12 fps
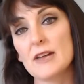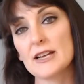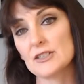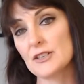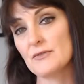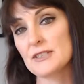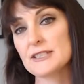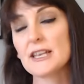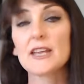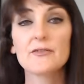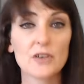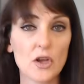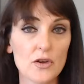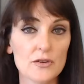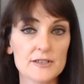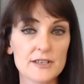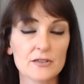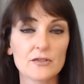actually receive
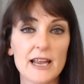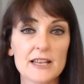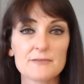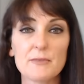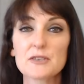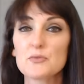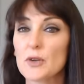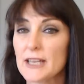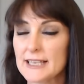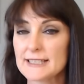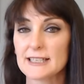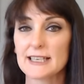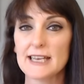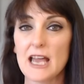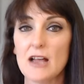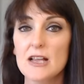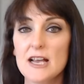loans and grants much more easily now.